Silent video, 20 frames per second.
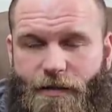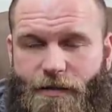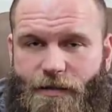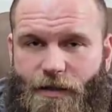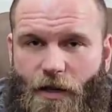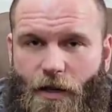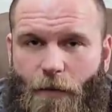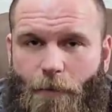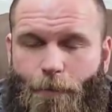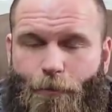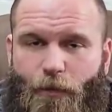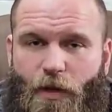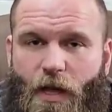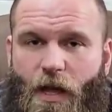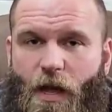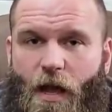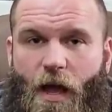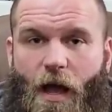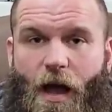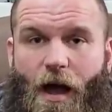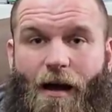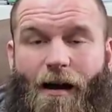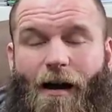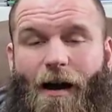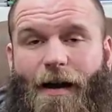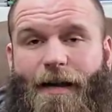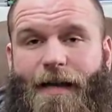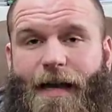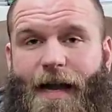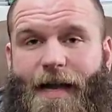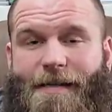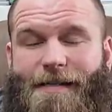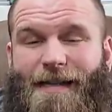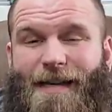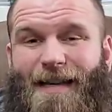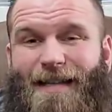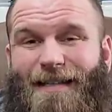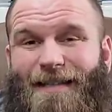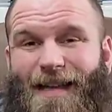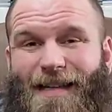So, all right, guys,
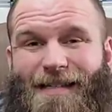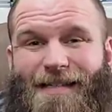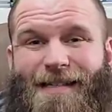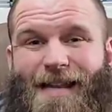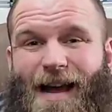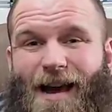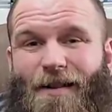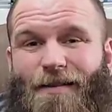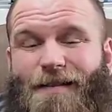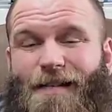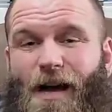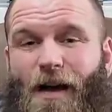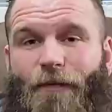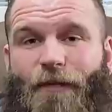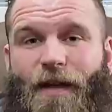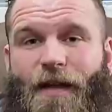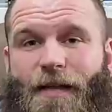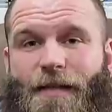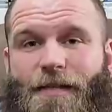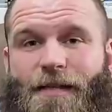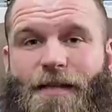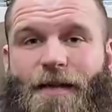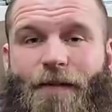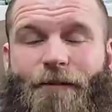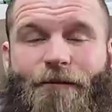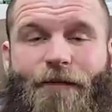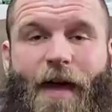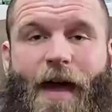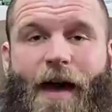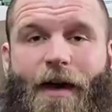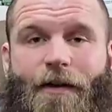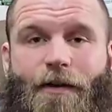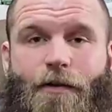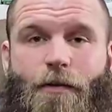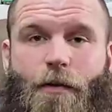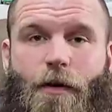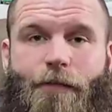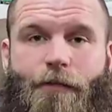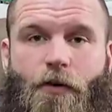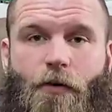let's now delve into the
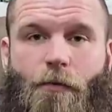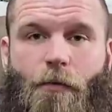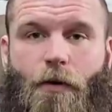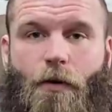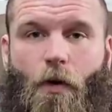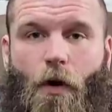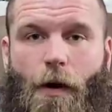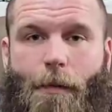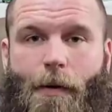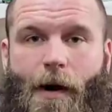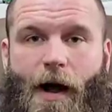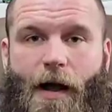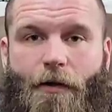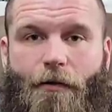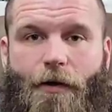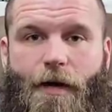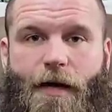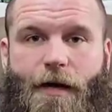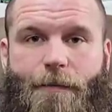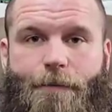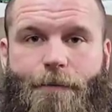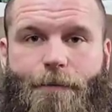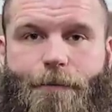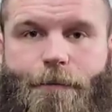value of your McCoy pottery.